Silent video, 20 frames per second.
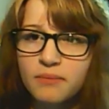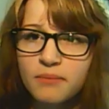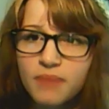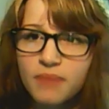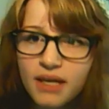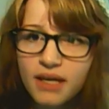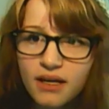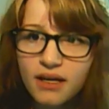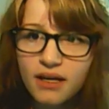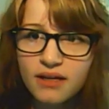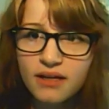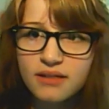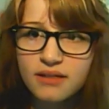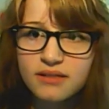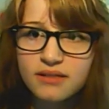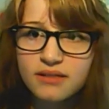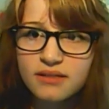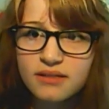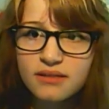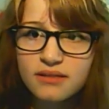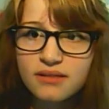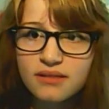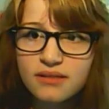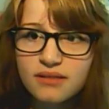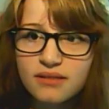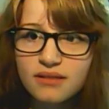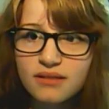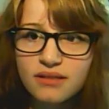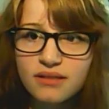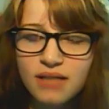because
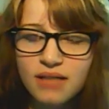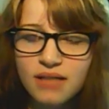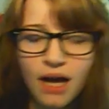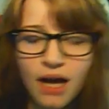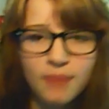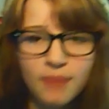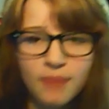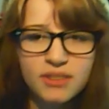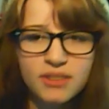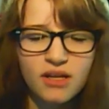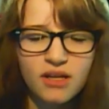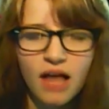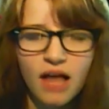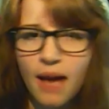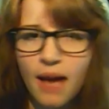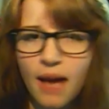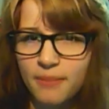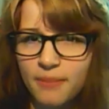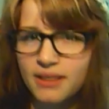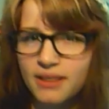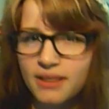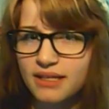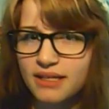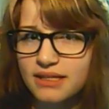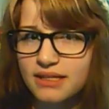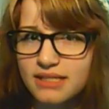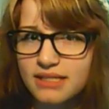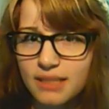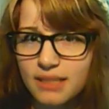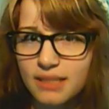time is all happening
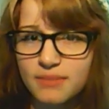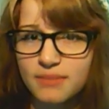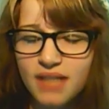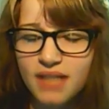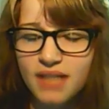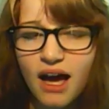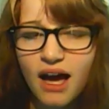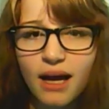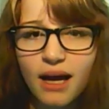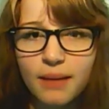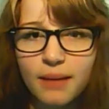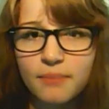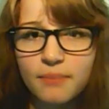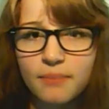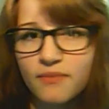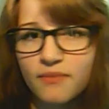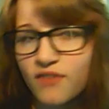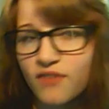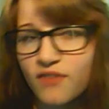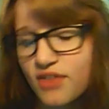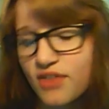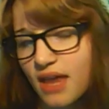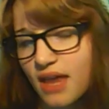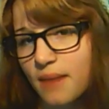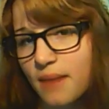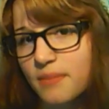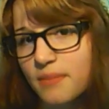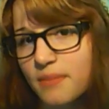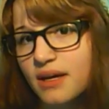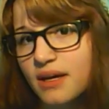at the same time for
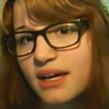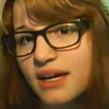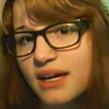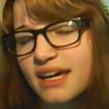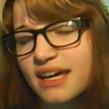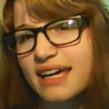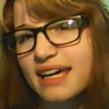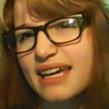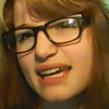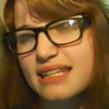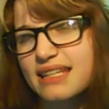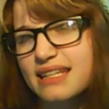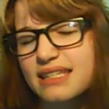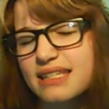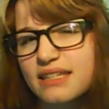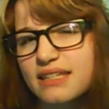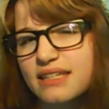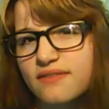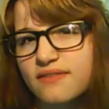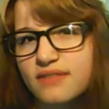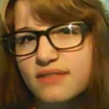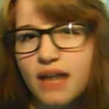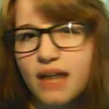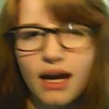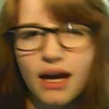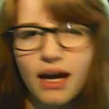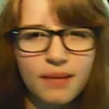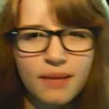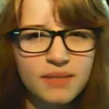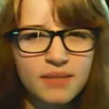them, it's as if
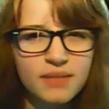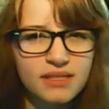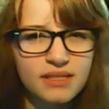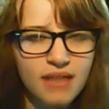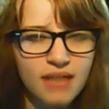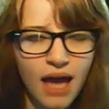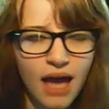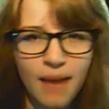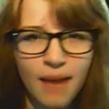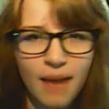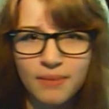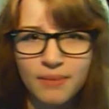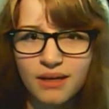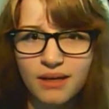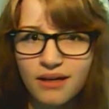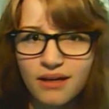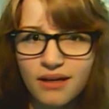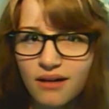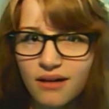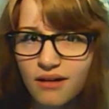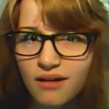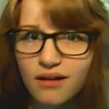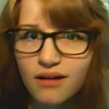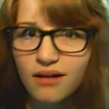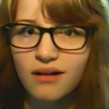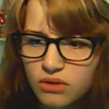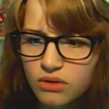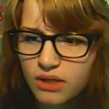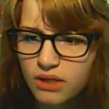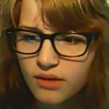time isn't happening at
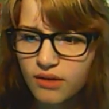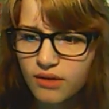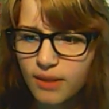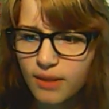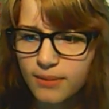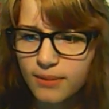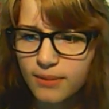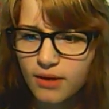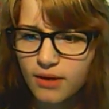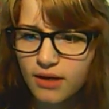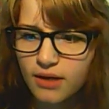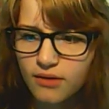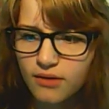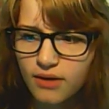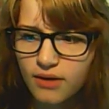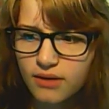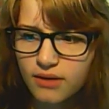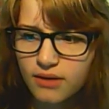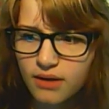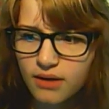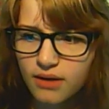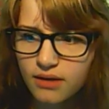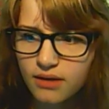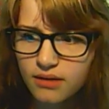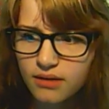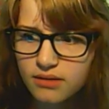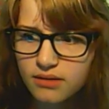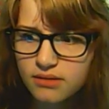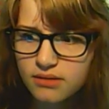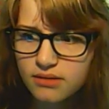all. Like, wrap your head around that.
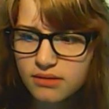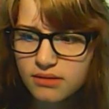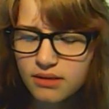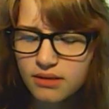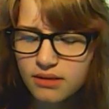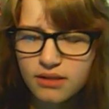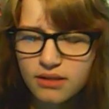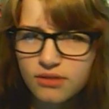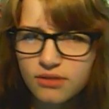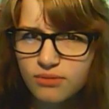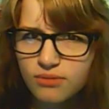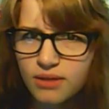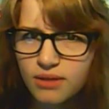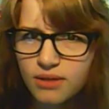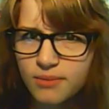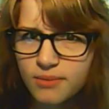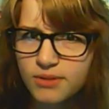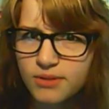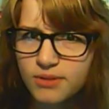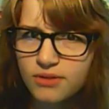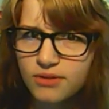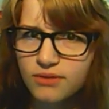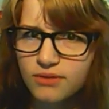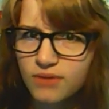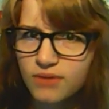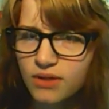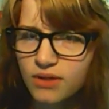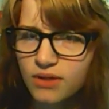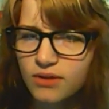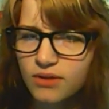It's like this one episode
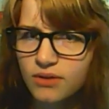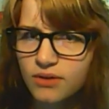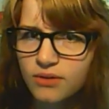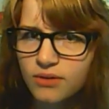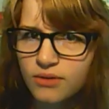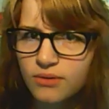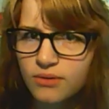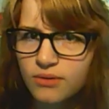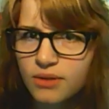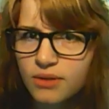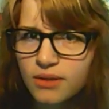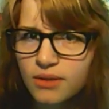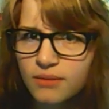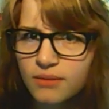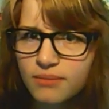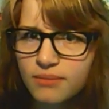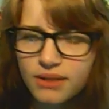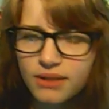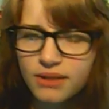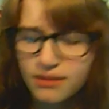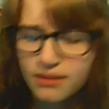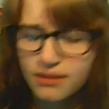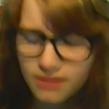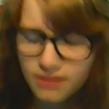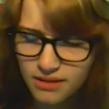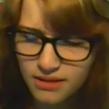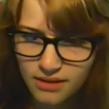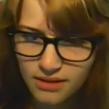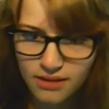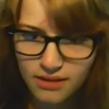of Doctor Who. But
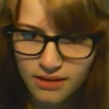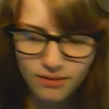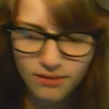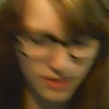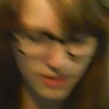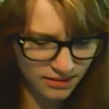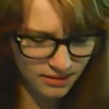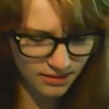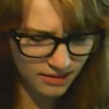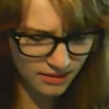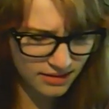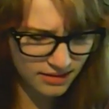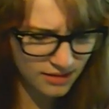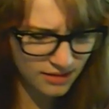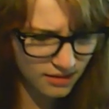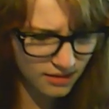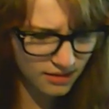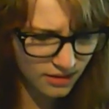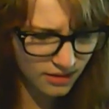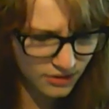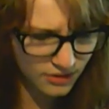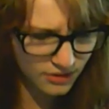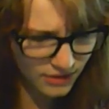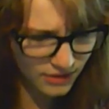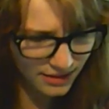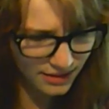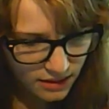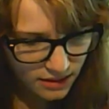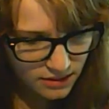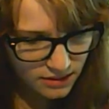anyway, that's not
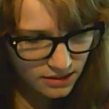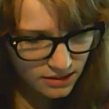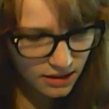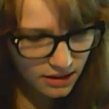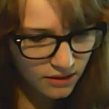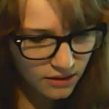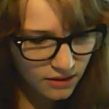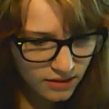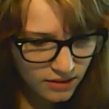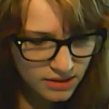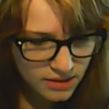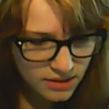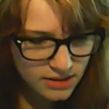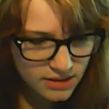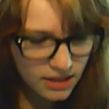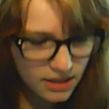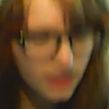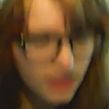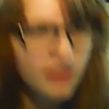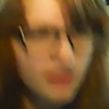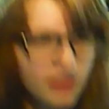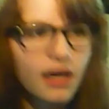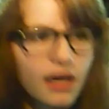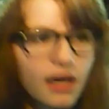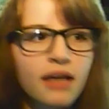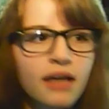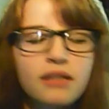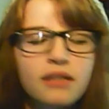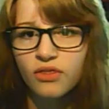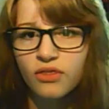doctrine. They go on to say
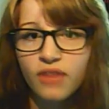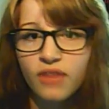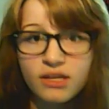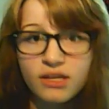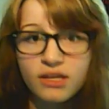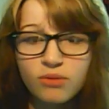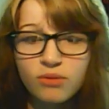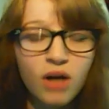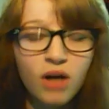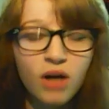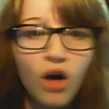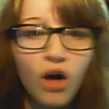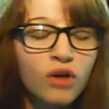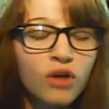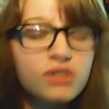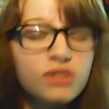that that's what all